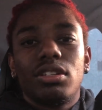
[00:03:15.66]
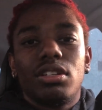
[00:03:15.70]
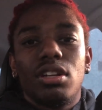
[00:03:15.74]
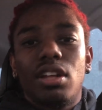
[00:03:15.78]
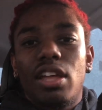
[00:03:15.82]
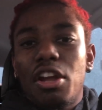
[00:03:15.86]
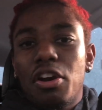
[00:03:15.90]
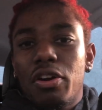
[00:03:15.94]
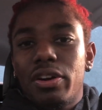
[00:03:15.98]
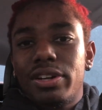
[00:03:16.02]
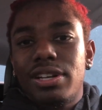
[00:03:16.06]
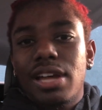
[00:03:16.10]

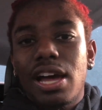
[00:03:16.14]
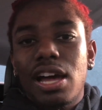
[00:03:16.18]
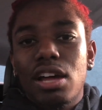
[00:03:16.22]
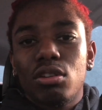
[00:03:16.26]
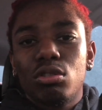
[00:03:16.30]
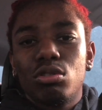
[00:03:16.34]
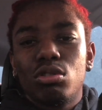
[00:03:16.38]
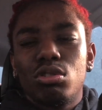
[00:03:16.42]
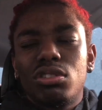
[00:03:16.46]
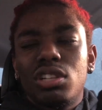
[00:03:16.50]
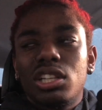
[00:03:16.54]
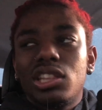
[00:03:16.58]
Aaron
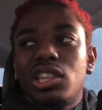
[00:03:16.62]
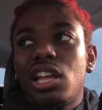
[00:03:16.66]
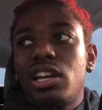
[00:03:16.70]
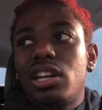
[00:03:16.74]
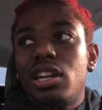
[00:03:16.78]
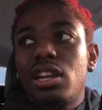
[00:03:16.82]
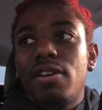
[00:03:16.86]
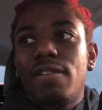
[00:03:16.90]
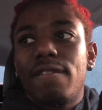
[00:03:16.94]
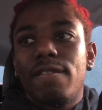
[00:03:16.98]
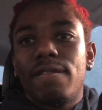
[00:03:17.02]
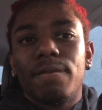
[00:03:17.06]
Donald, you think they
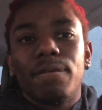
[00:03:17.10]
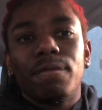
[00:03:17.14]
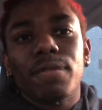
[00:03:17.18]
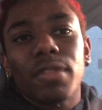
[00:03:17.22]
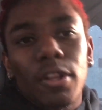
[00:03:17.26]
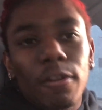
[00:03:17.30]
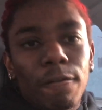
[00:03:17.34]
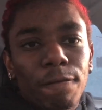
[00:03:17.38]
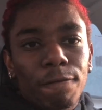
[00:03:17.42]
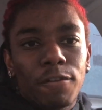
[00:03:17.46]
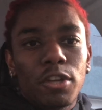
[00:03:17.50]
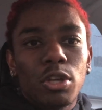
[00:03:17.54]
didn't
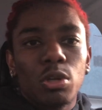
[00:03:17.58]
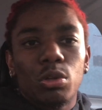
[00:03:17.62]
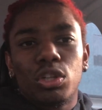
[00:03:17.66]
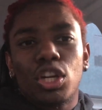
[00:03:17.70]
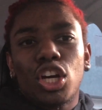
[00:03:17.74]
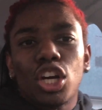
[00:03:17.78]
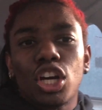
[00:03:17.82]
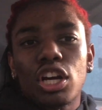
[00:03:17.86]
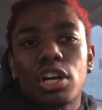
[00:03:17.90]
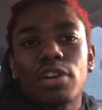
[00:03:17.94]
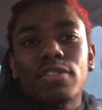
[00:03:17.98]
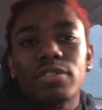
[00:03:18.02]
feel
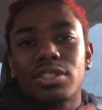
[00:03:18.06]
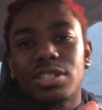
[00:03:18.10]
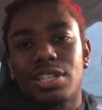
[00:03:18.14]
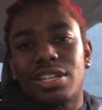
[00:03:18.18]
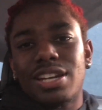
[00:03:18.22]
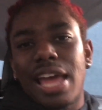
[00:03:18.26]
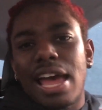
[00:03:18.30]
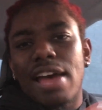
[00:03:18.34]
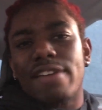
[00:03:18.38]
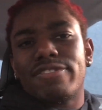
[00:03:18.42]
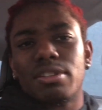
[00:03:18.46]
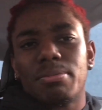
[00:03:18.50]
nerves,
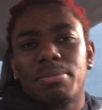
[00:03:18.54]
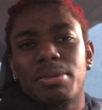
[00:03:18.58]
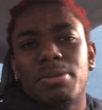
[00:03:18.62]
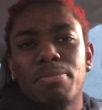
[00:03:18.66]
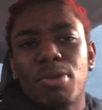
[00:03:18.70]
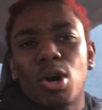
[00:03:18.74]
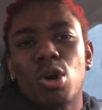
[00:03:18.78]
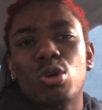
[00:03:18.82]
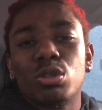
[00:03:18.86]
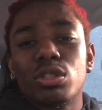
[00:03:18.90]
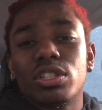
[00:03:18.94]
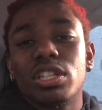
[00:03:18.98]
didn't have some
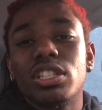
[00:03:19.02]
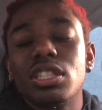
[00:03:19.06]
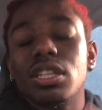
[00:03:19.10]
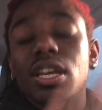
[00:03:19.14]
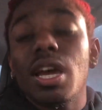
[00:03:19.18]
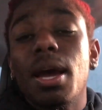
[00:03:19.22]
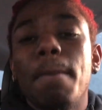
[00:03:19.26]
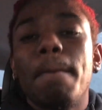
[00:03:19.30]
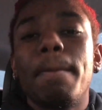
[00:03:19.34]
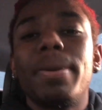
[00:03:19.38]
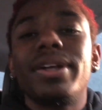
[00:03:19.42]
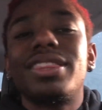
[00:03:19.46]
emotions,
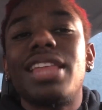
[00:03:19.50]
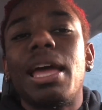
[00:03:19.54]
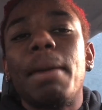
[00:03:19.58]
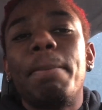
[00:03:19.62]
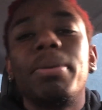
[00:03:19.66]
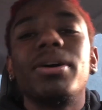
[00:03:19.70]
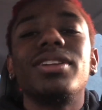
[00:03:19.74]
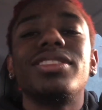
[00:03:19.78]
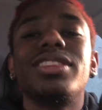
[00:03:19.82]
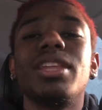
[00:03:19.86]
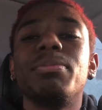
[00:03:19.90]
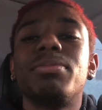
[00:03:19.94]
but they
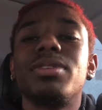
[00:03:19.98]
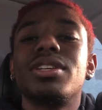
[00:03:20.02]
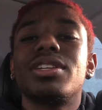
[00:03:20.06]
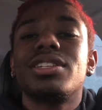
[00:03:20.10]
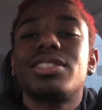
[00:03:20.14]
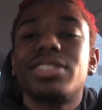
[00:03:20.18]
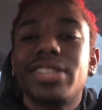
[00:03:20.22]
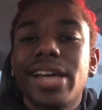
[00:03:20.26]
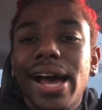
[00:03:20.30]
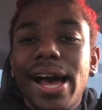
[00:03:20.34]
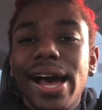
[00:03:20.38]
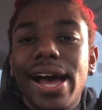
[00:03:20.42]
put them to the
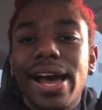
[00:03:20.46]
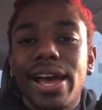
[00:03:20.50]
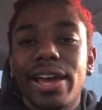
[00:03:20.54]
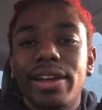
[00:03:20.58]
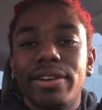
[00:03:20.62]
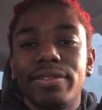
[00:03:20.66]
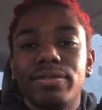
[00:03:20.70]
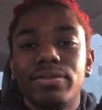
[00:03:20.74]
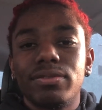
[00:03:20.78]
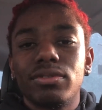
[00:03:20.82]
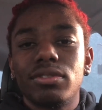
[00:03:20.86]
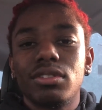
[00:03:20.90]
side.
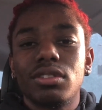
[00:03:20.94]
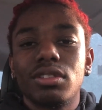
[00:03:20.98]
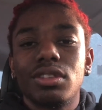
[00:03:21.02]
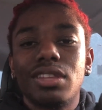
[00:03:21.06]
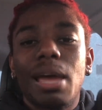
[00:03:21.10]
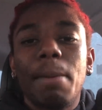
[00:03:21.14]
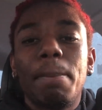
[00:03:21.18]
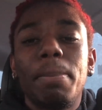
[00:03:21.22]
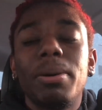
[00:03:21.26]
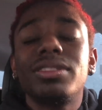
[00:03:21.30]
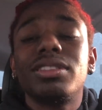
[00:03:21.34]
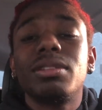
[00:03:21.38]

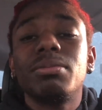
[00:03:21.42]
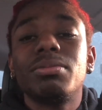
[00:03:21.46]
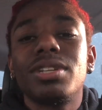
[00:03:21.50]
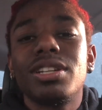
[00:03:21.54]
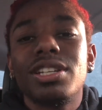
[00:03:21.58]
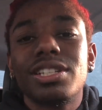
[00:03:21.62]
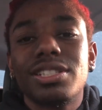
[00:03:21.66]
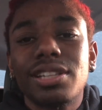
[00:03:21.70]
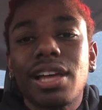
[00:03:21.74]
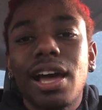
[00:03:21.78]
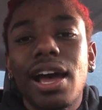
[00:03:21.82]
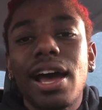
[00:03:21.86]
They put them to
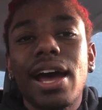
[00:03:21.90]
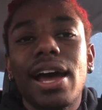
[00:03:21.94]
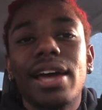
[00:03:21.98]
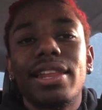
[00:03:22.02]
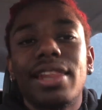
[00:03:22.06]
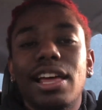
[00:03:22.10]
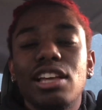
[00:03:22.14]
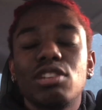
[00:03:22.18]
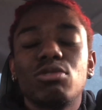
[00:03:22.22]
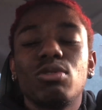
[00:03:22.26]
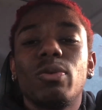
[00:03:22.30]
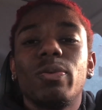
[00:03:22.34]
the side.
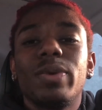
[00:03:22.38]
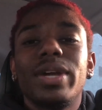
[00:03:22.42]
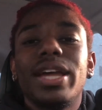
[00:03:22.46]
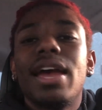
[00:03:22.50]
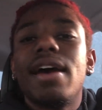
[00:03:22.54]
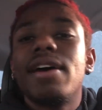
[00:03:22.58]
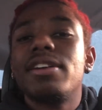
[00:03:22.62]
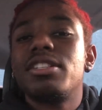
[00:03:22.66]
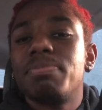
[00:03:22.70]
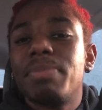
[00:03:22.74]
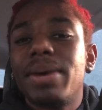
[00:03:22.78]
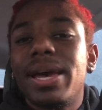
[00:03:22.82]
That's what we
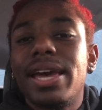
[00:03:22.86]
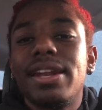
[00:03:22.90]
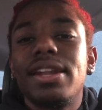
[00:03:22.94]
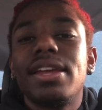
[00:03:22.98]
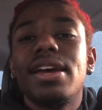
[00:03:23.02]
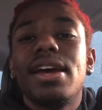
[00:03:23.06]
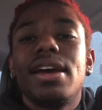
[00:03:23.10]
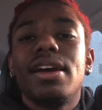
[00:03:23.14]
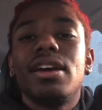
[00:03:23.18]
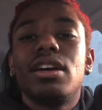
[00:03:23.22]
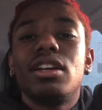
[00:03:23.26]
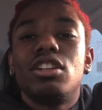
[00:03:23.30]
as men
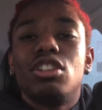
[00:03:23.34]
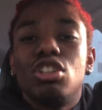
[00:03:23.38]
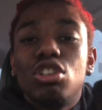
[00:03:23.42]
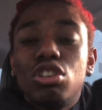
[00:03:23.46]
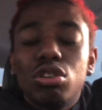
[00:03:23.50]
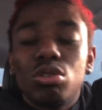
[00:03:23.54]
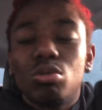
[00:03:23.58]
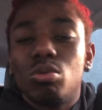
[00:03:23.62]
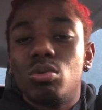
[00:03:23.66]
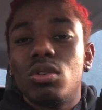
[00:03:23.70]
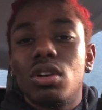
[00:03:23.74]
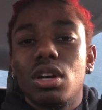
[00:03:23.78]

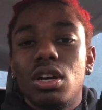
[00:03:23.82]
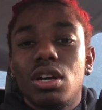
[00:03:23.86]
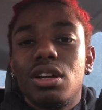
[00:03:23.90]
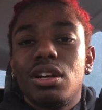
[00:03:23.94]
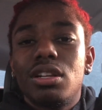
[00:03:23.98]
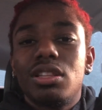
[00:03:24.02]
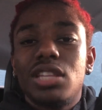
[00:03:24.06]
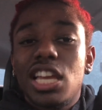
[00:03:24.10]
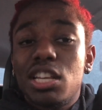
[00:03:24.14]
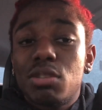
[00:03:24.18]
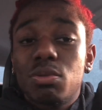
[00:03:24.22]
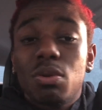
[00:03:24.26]
do.
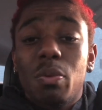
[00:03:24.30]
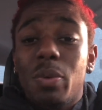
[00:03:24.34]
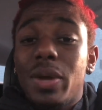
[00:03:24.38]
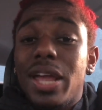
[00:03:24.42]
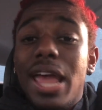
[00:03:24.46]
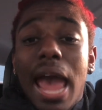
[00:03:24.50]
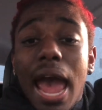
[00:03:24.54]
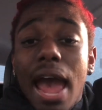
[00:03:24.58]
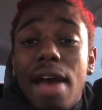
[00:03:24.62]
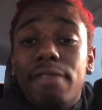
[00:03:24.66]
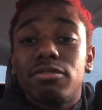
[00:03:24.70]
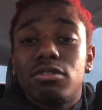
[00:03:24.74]
That's what we
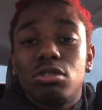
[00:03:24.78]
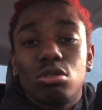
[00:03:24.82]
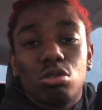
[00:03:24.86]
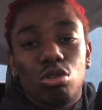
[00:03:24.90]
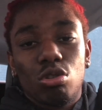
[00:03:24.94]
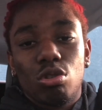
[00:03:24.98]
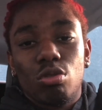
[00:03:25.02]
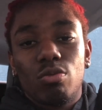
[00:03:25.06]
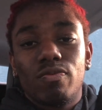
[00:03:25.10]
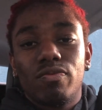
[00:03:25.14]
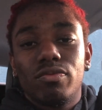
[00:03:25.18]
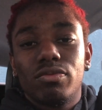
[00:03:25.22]
have to
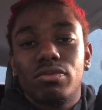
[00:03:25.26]
do.